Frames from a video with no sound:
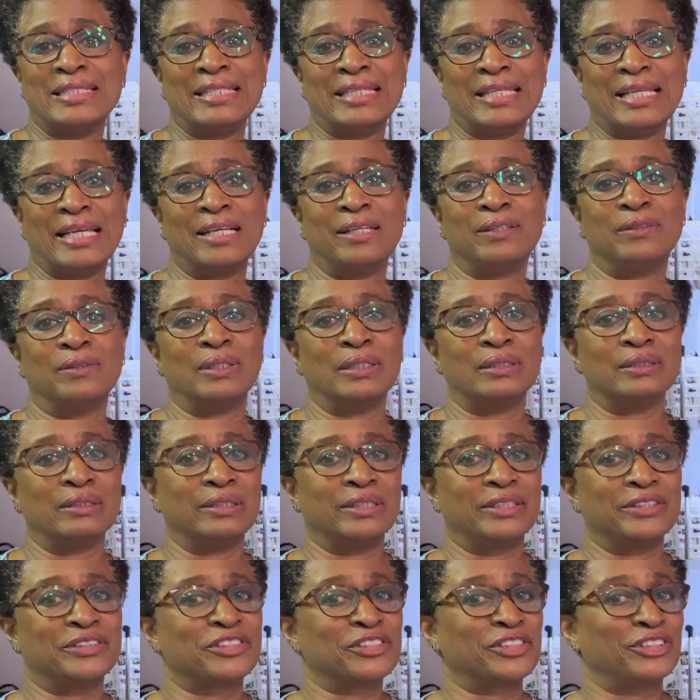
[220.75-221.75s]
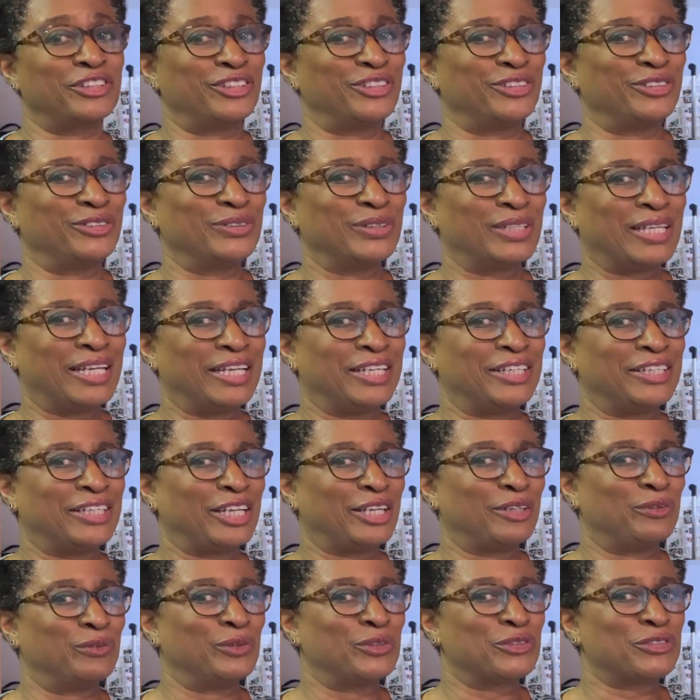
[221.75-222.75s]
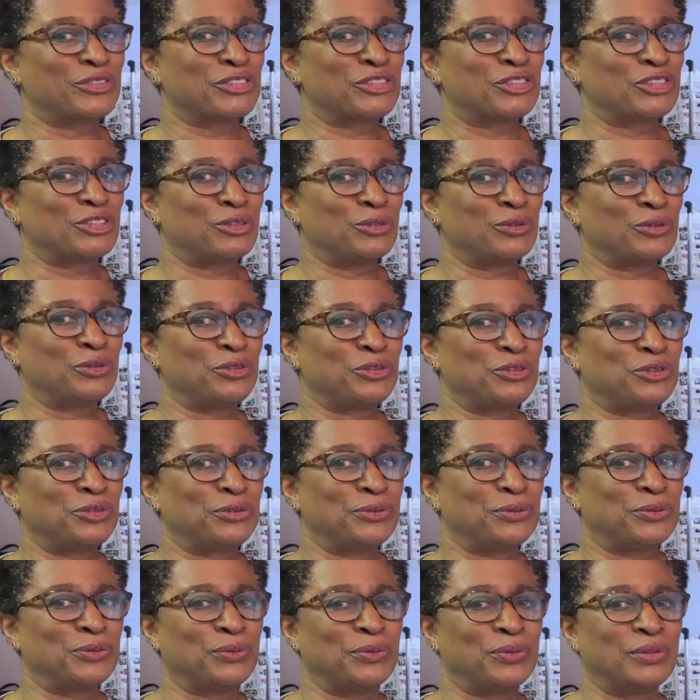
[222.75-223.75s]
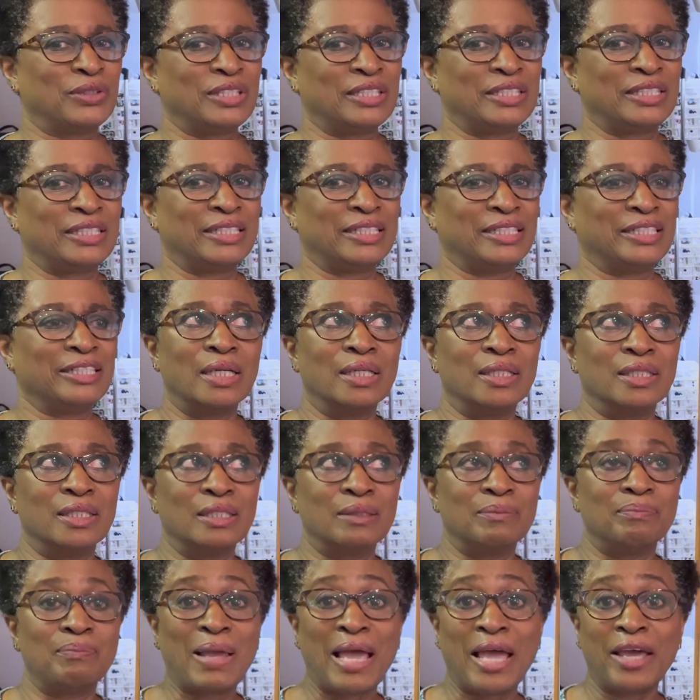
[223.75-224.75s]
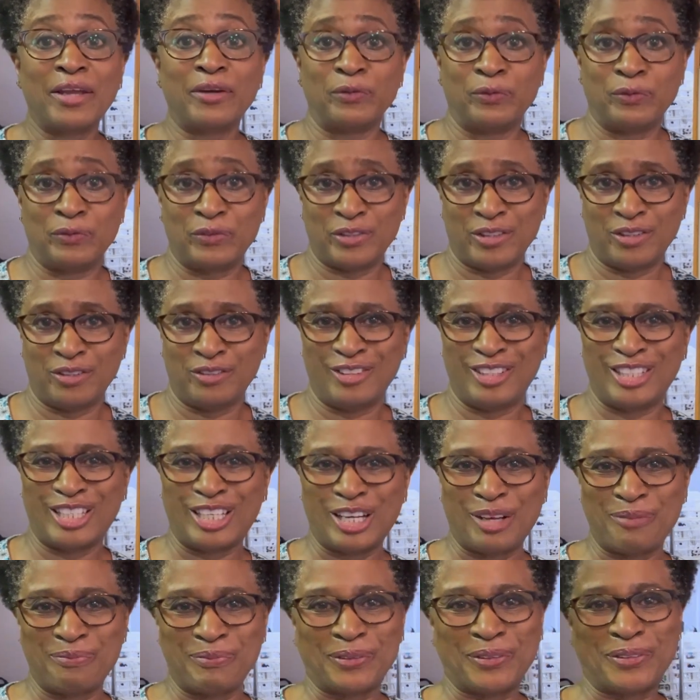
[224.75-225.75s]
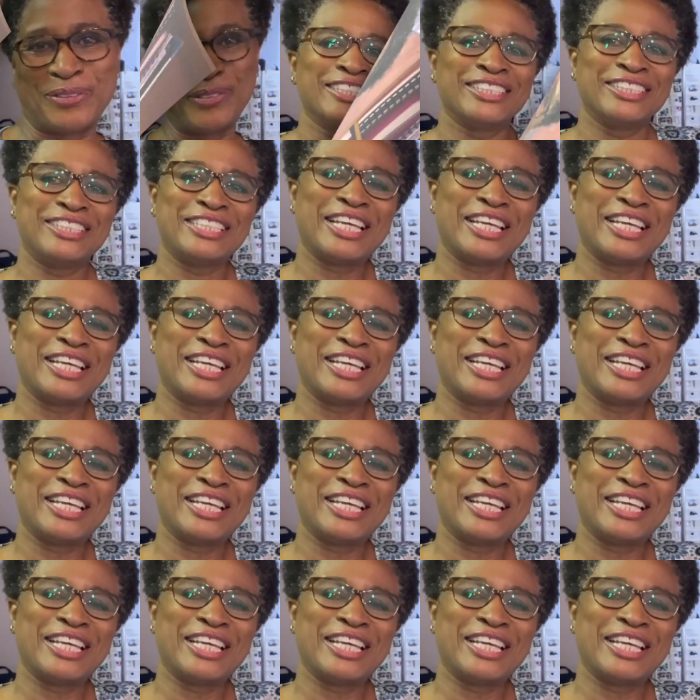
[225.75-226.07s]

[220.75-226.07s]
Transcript: Now let's go and I will show you the uh, patterns that I purchased.